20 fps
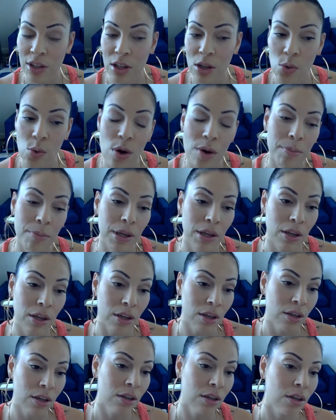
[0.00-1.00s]

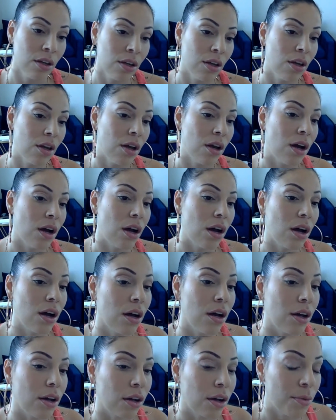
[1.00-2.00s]
CL1B
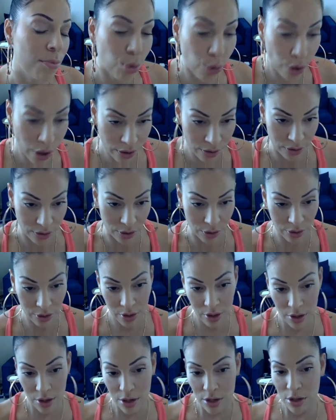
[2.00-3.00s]

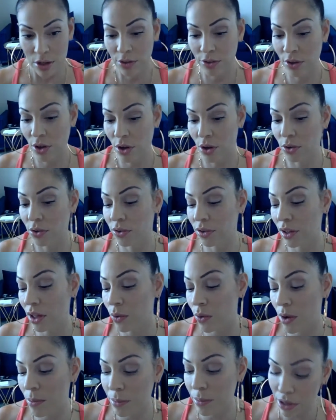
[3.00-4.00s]
compressor. So
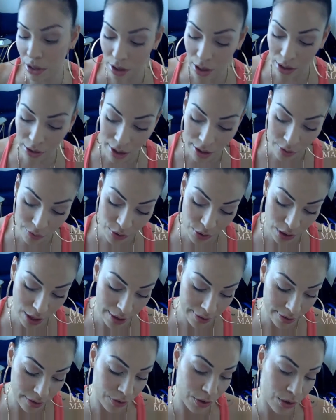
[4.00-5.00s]
CL1B, a lot
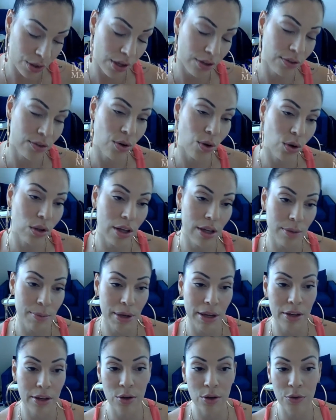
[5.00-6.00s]
of you guys, if you guys know a
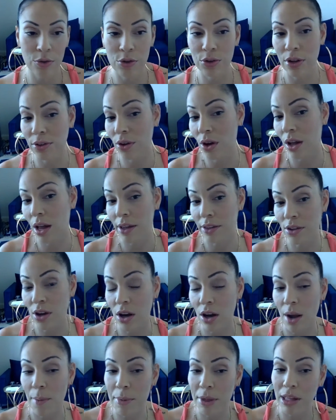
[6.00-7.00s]
lot of my interviews, a
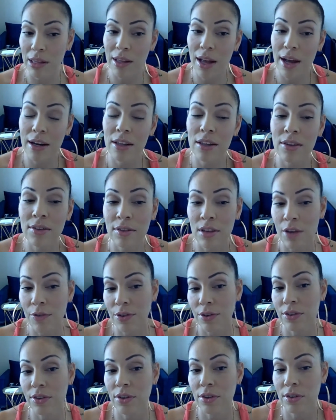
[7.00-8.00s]
lot of this
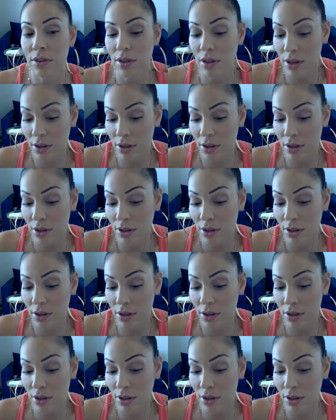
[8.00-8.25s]
stuff